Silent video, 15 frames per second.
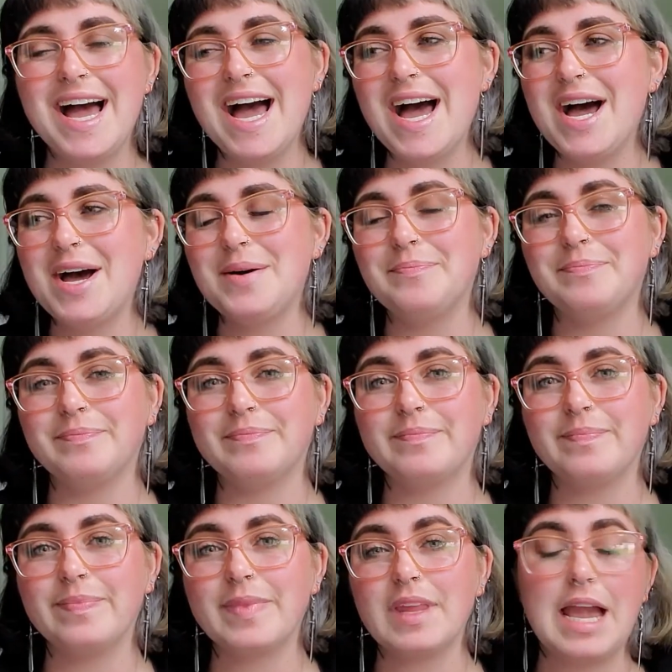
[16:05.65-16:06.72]
and
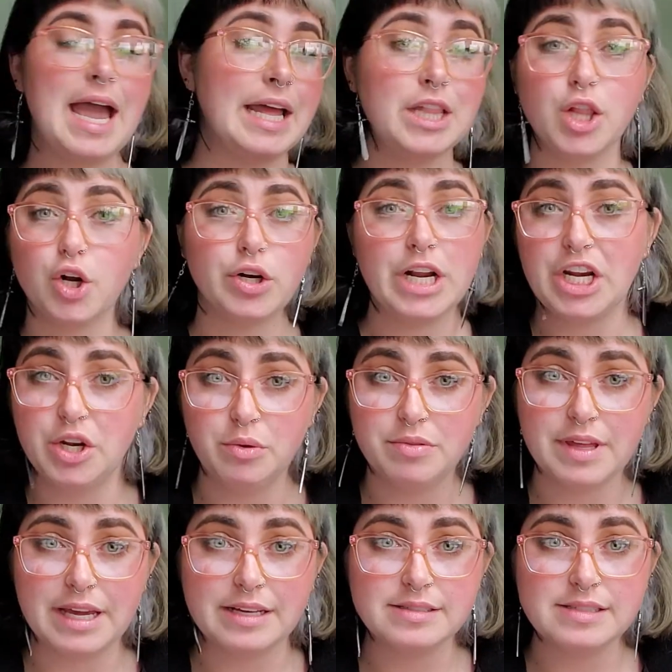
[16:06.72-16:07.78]
learning new
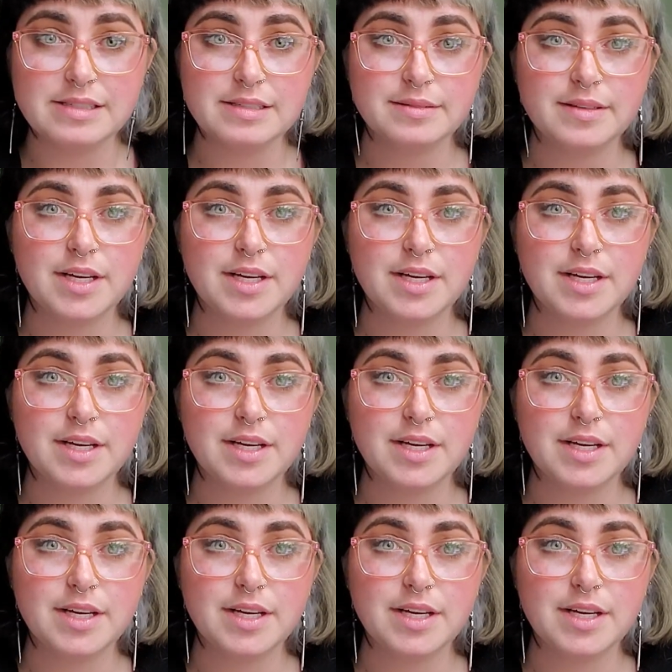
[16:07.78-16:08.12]
things.